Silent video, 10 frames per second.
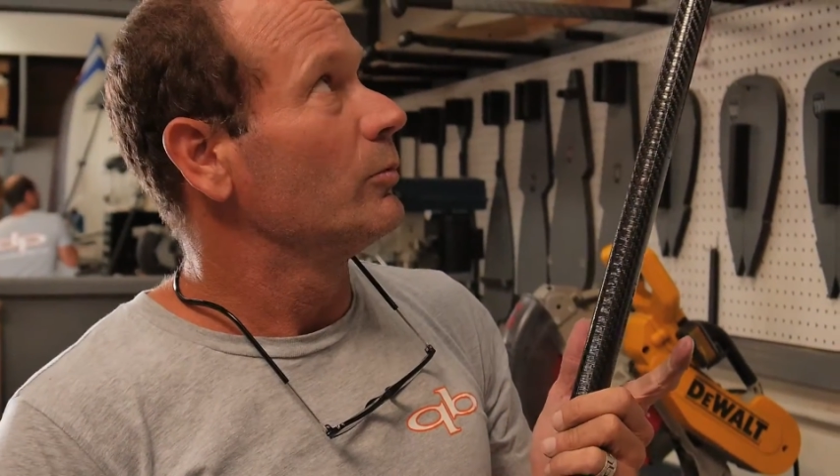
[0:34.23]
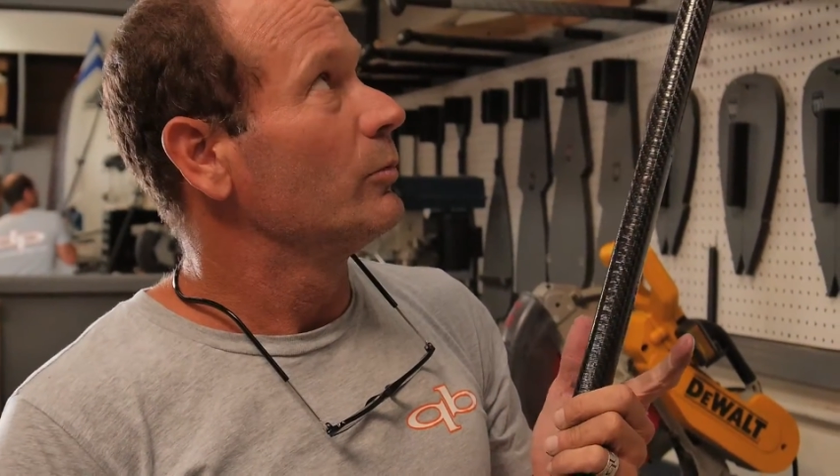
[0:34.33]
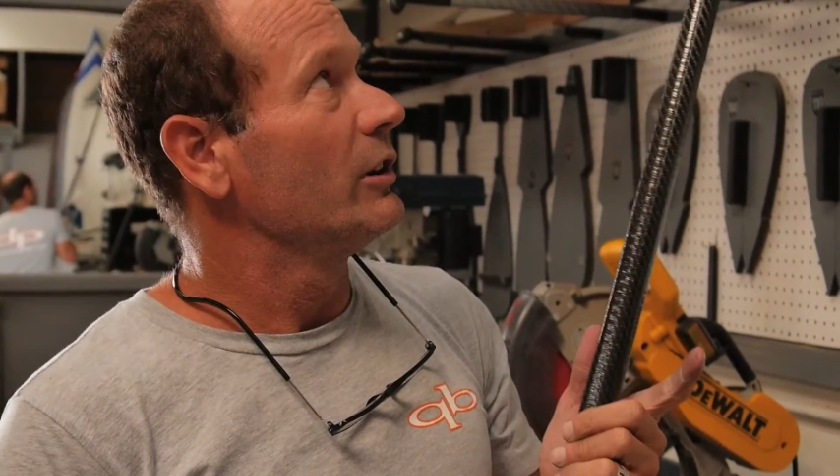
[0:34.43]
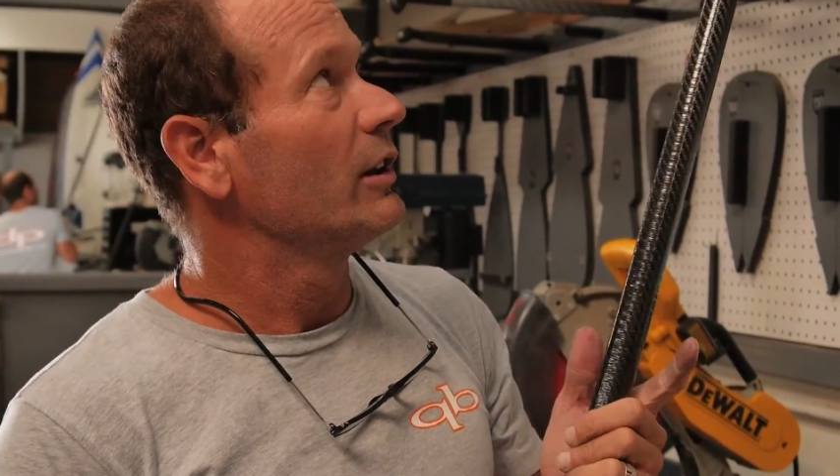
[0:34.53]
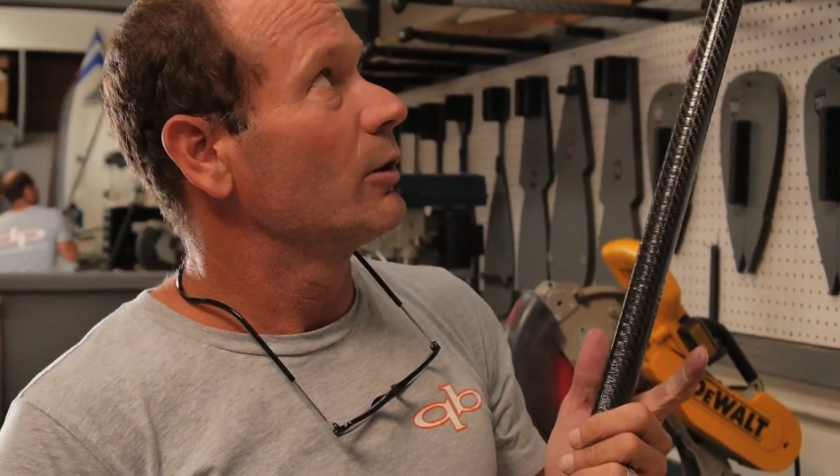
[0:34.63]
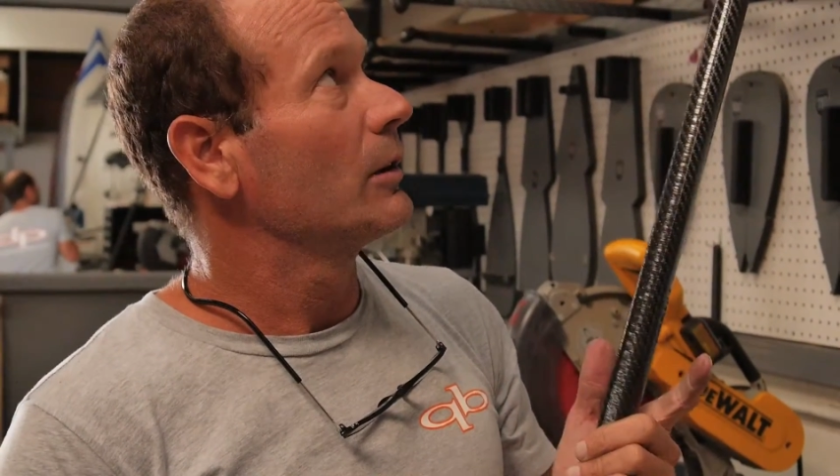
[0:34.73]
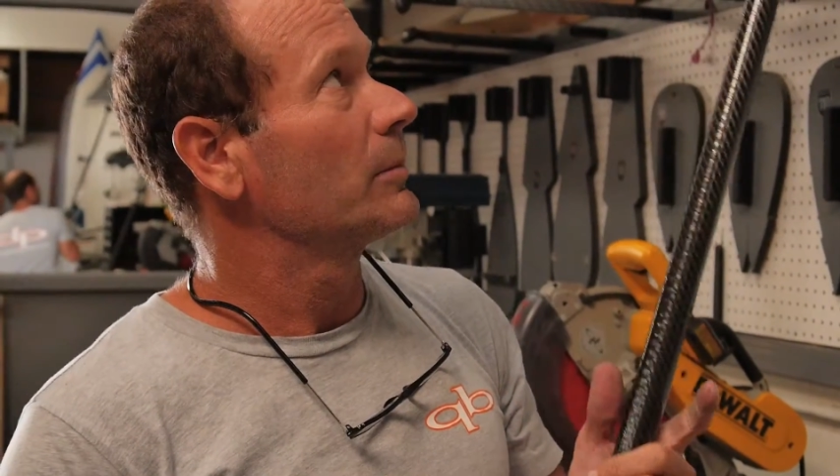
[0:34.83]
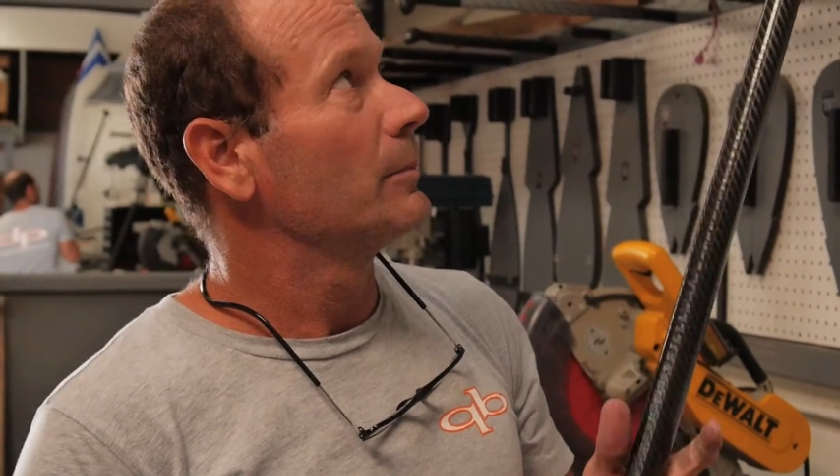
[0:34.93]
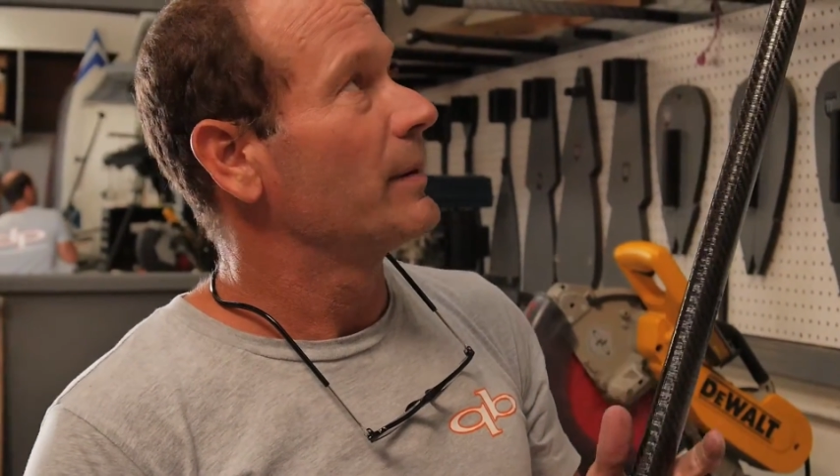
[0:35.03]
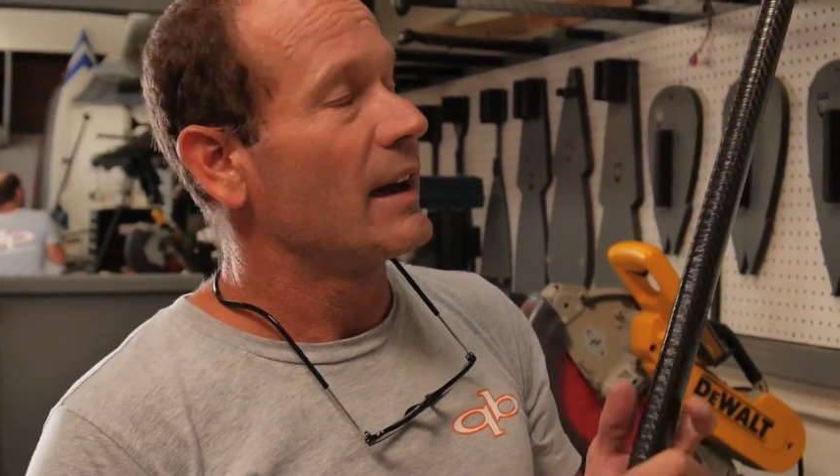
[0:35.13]
when you get a
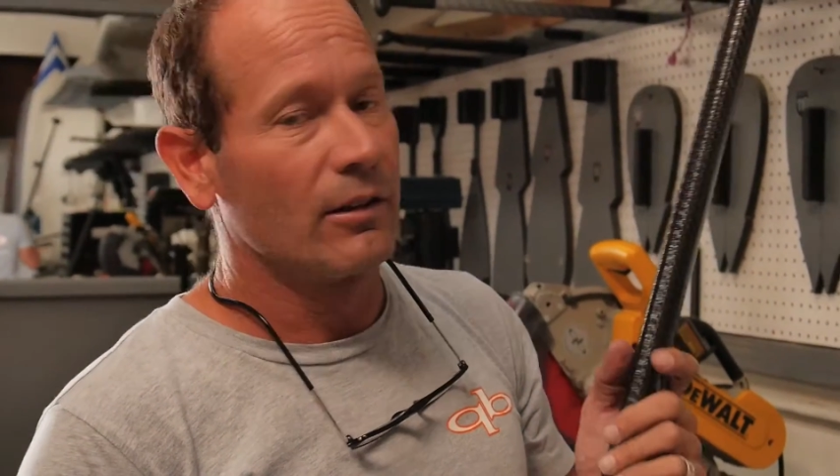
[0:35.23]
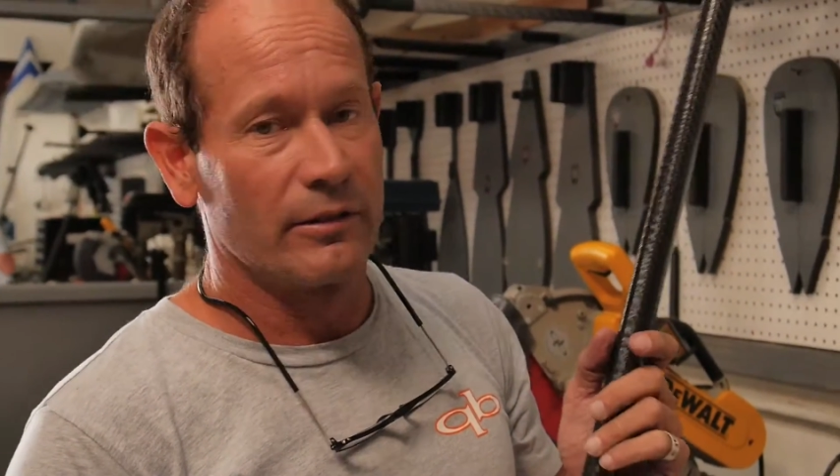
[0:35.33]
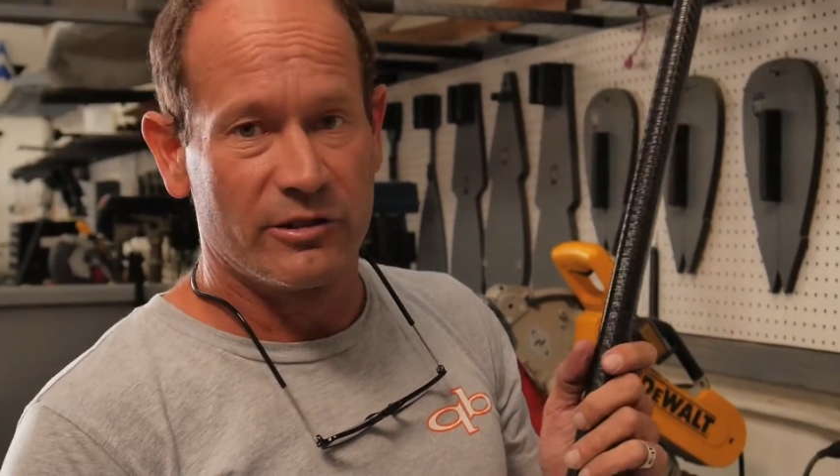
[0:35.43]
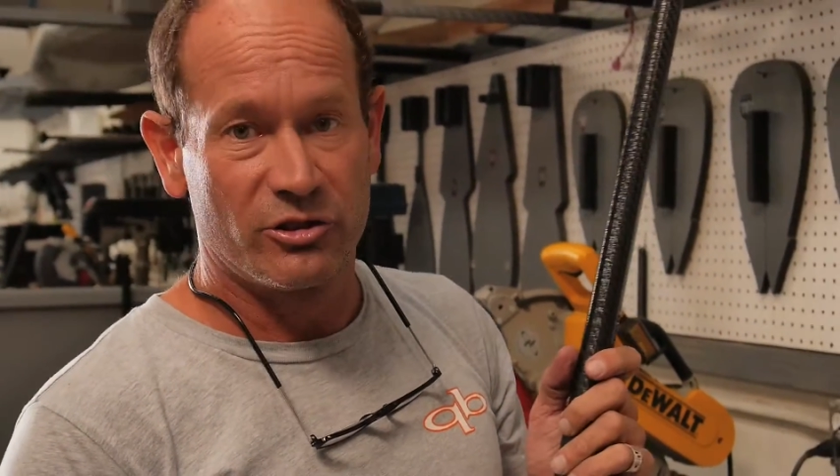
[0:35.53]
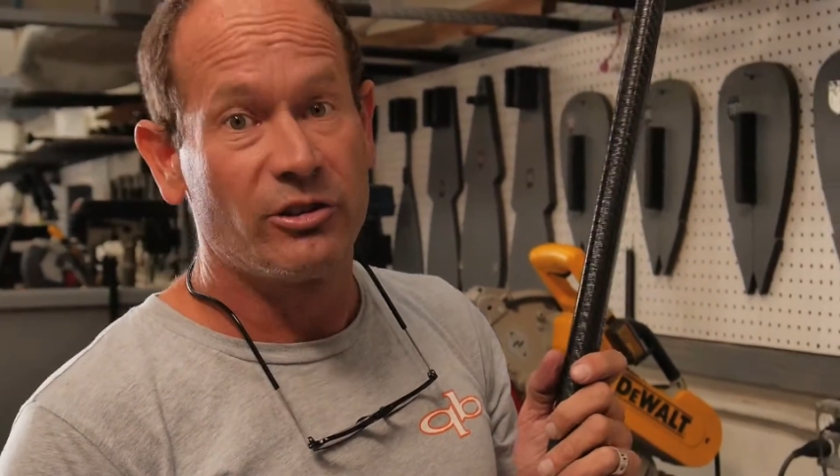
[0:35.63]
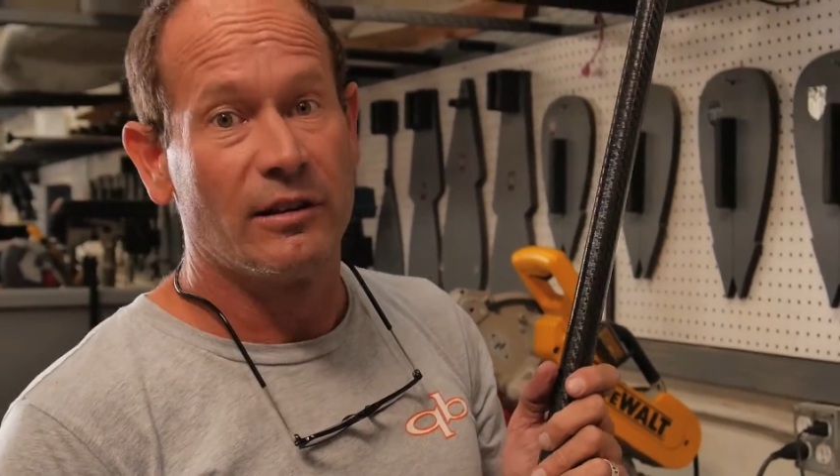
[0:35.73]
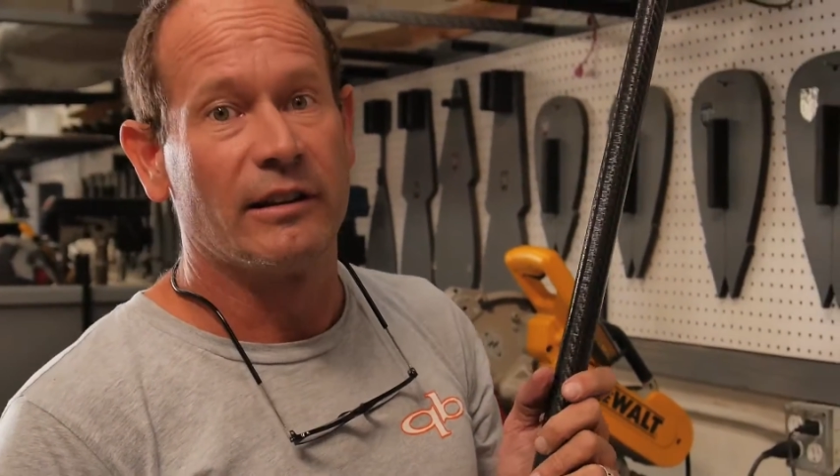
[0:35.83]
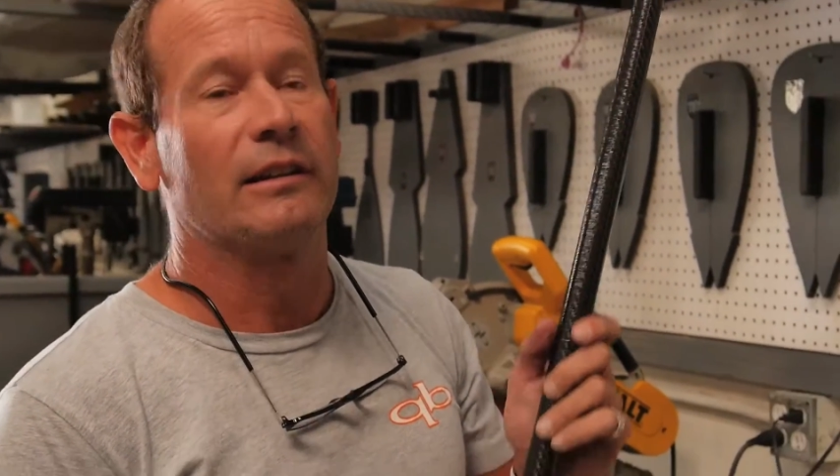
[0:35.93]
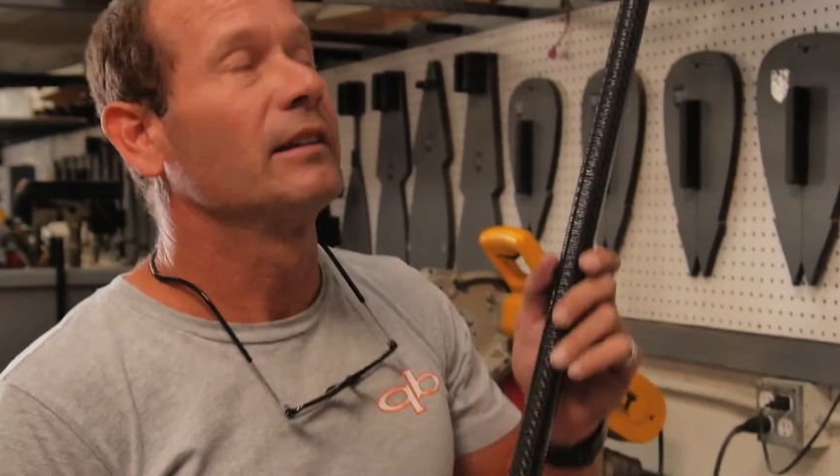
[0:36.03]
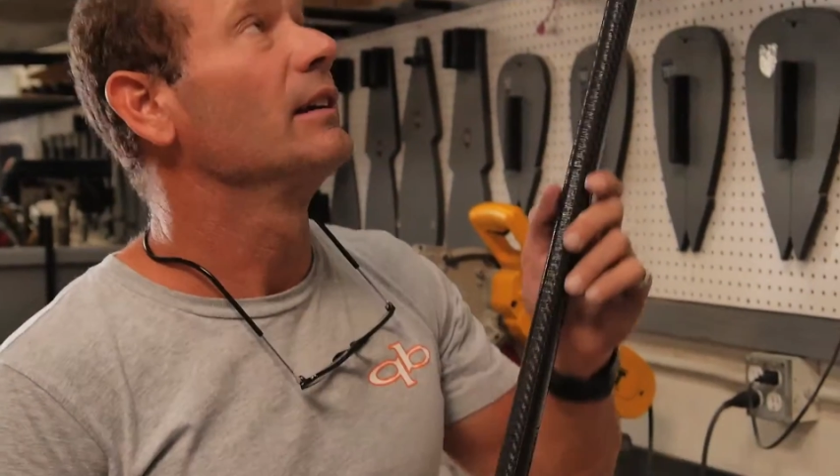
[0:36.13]
quick blade paddle, it shouldn't
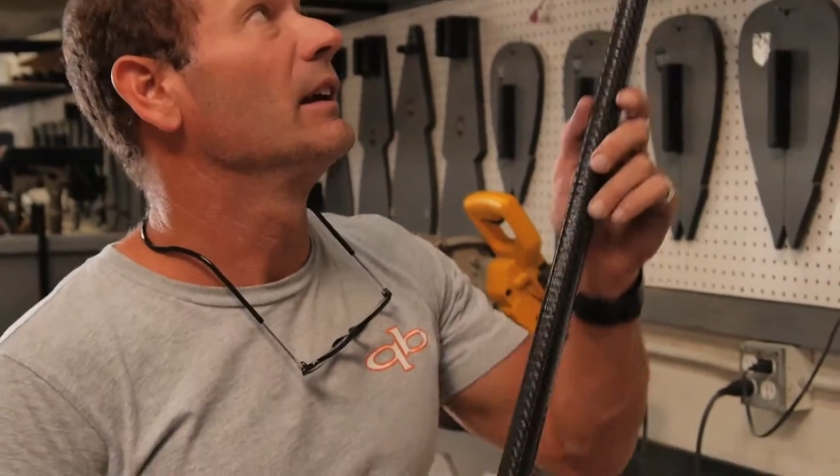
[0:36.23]
leak.